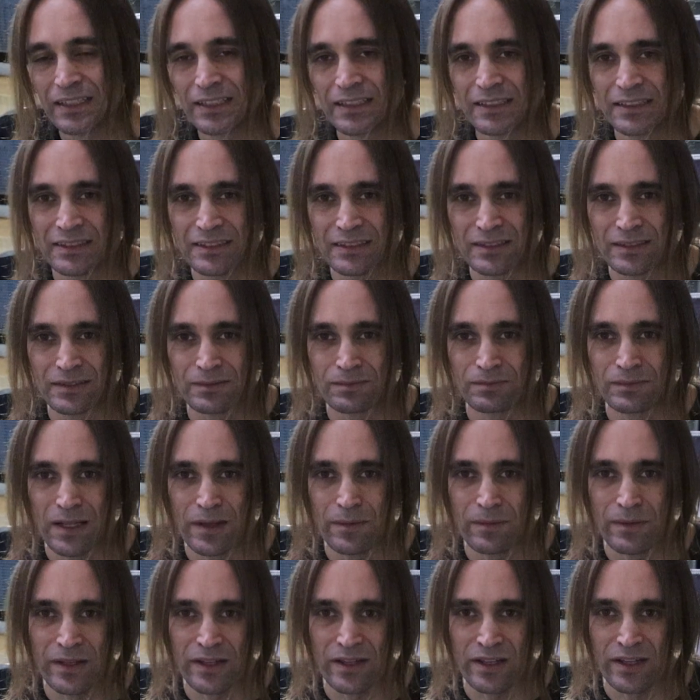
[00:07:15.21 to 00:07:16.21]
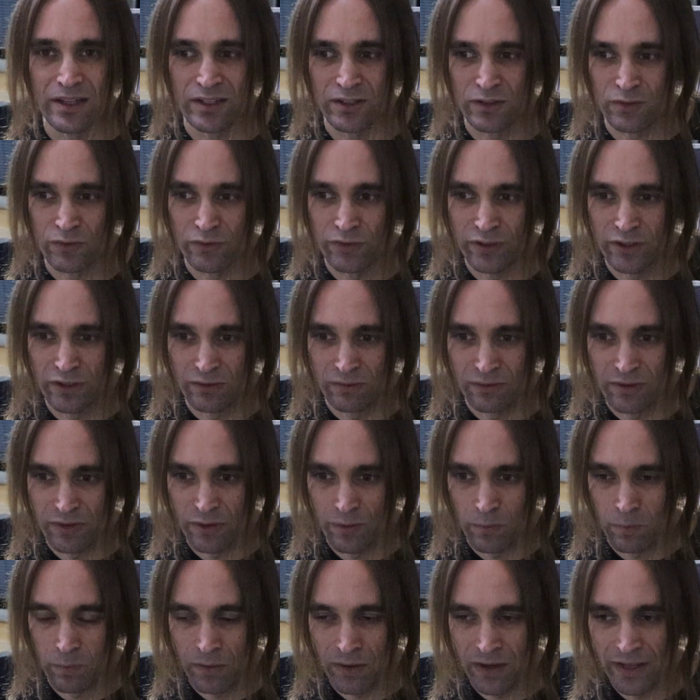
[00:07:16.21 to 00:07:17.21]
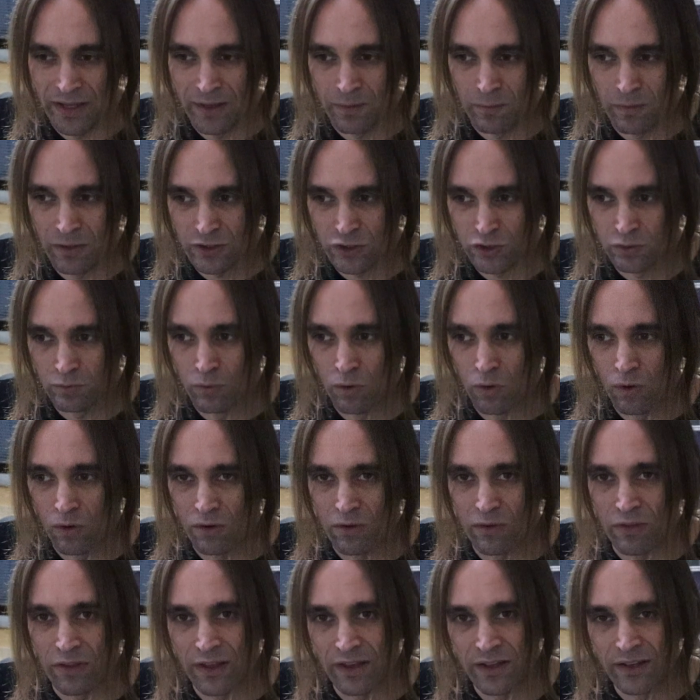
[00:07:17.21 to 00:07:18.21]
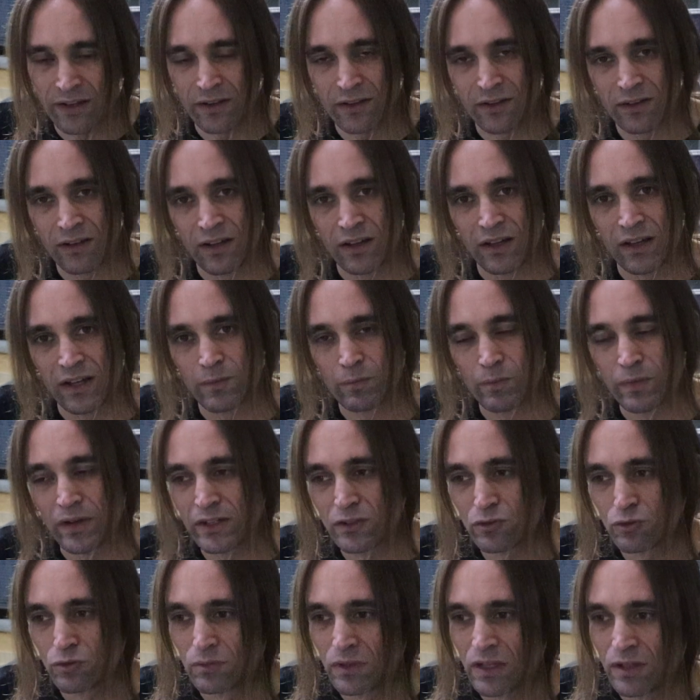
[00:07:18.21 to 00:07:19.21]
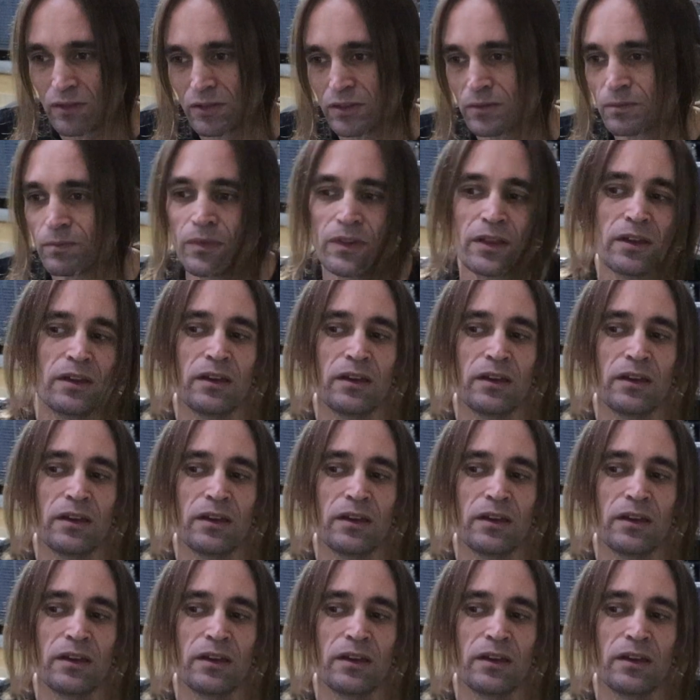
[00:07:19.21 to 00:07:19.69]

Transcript: is maybe interfering with your playing much more than at bedroom level.